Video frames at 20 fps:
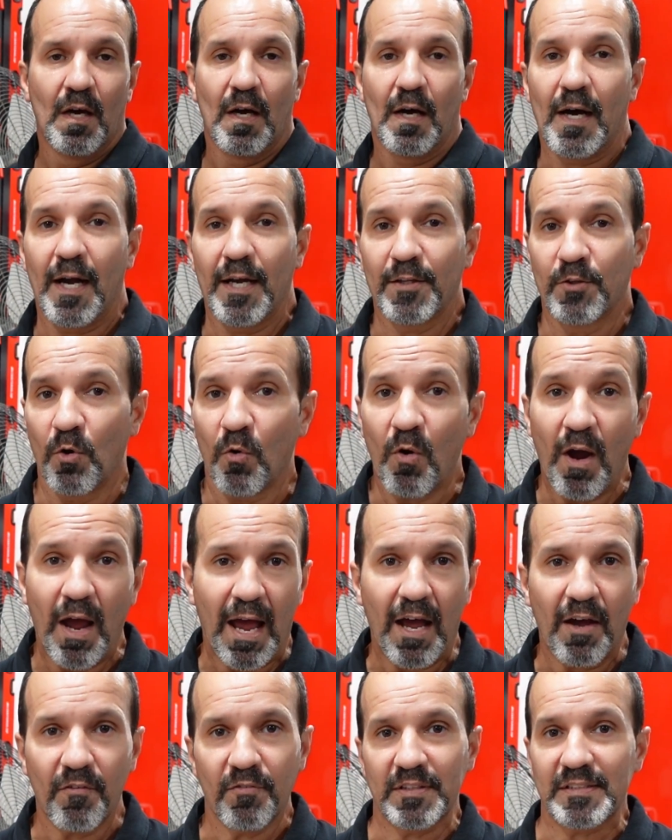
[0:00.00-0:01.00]
I don't
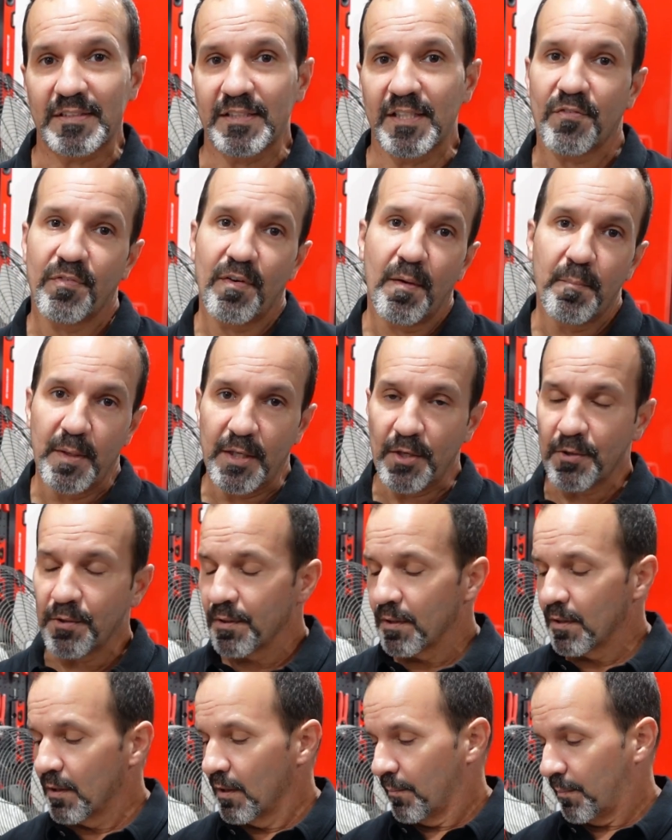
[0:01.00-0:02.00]
have a CFM
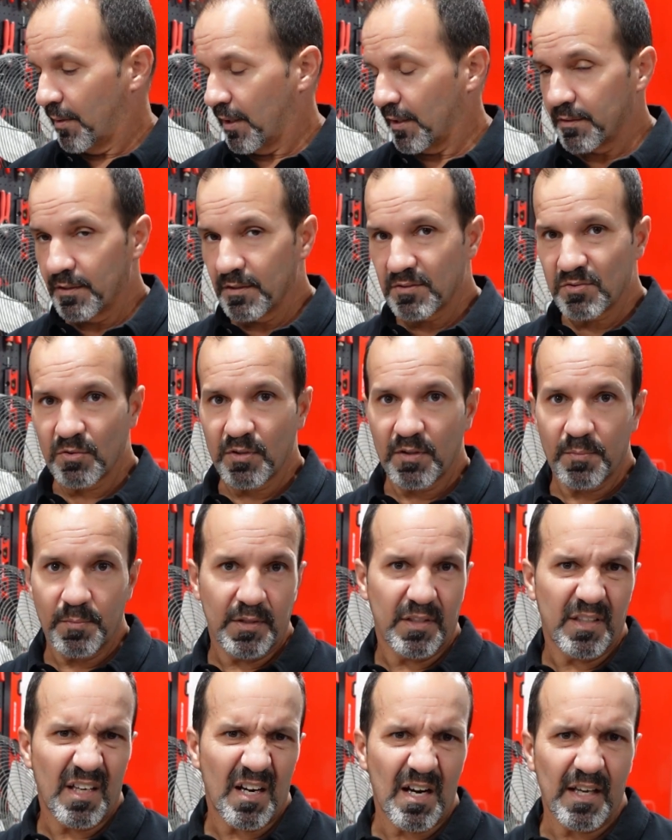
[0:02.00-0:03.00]
meter, but this will give
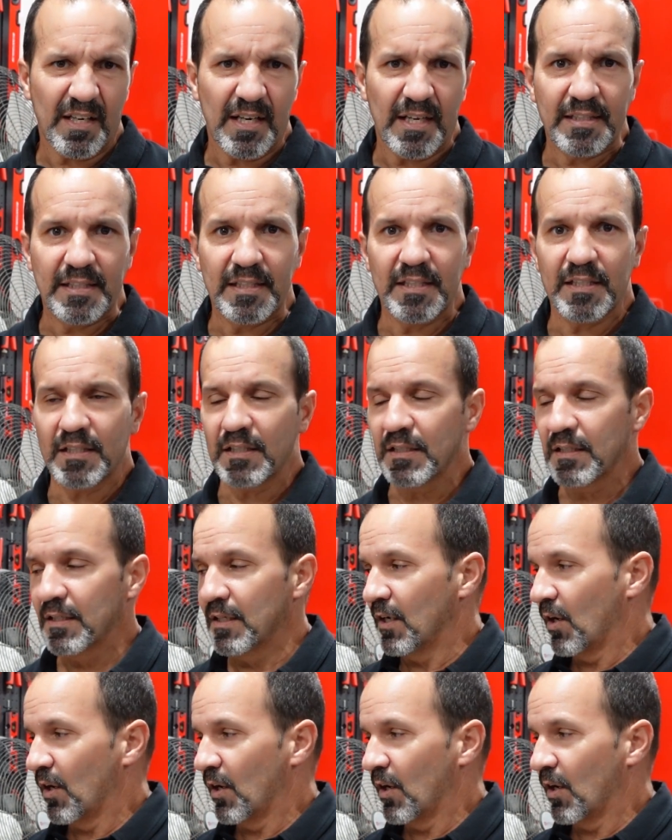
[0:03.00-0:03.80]
me kind of like an idea,